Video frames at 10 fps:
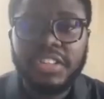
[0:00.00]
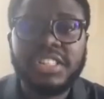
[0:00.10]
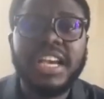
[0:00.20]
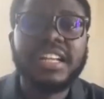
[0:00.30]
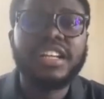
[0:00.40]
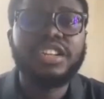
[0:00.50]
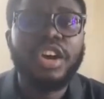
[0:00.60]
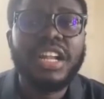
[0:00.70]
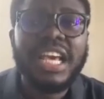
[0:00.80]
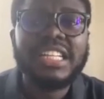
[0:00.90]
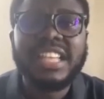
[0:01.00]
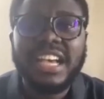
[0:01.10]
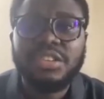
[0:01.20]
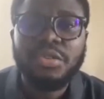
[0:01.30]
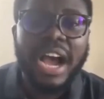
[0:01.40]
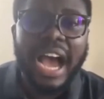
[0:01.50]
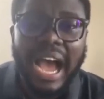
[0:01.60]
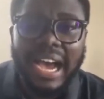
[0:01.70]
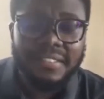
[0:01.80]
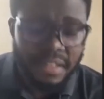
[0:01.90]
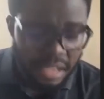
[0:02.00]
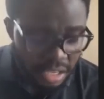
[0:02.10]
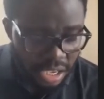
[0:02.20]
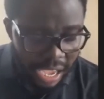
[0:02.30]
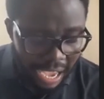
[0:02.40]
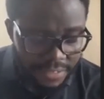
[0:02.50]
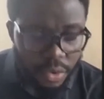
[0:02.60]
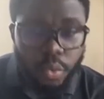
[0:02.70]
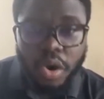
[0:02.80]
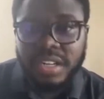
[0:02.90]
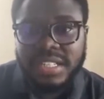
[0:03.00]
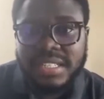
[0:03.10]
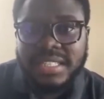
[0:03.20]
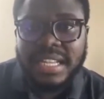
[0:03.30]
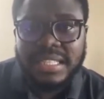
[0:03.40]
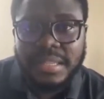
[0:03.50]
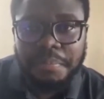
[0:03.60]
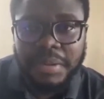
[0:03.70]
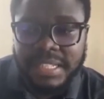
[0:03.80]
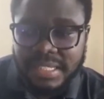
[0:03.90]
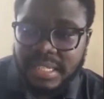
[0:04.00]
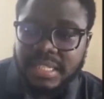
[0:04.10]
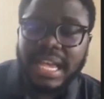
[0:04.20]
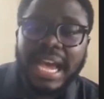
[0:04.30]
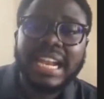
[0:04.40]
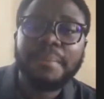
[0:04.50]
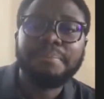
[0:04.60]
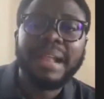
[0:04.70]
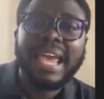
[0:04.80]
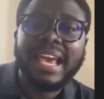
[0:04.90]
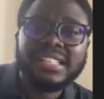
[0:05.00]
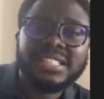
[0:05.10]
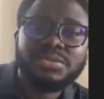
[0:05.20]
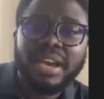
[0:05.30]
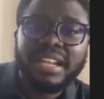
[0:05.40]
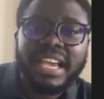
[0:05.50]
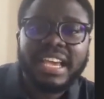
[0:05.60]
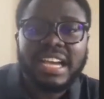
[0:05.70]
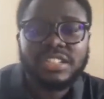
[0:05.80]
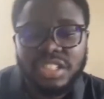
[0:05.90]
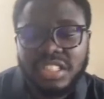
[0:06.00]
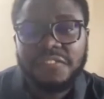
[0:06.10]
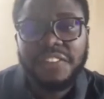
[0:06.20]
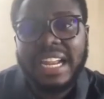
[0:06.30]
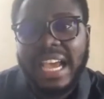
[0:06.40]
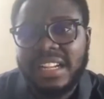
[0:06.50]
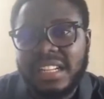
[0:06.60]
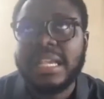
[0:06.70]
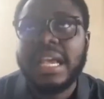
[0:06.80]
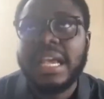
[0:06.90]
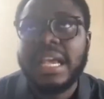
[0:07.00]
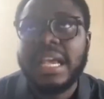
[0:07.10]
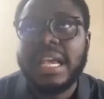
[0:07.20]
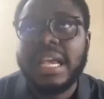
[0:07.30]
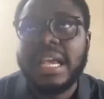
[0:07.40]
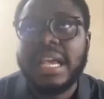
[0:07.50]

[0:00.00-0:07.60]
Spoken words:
But if you take the knowledge that you have, having worked in certain places, and apply elsewhere, then you can justify that you need a pay rise.